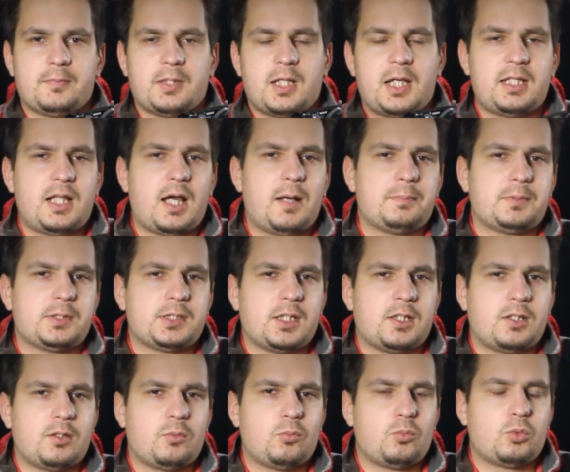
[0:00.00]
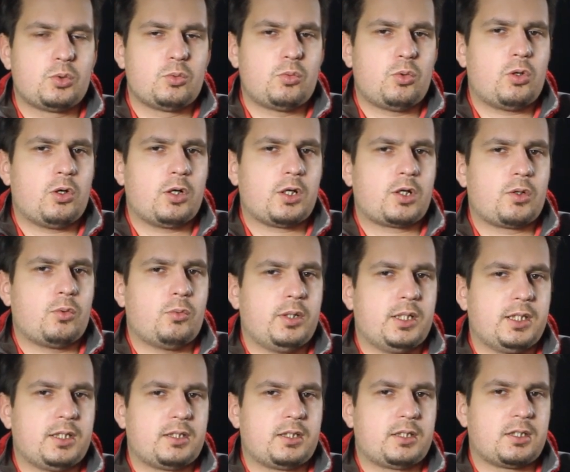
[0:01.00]
adapter would work
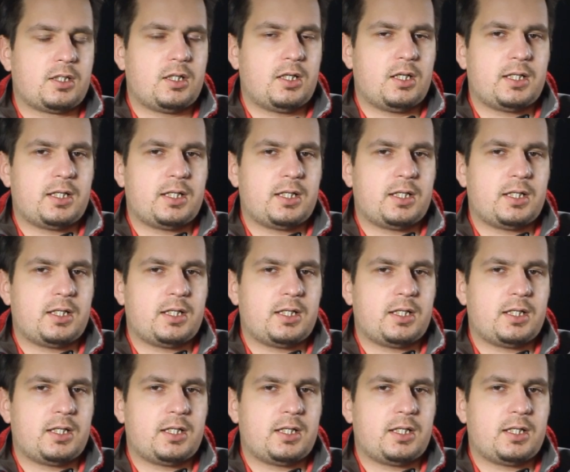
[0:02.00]
with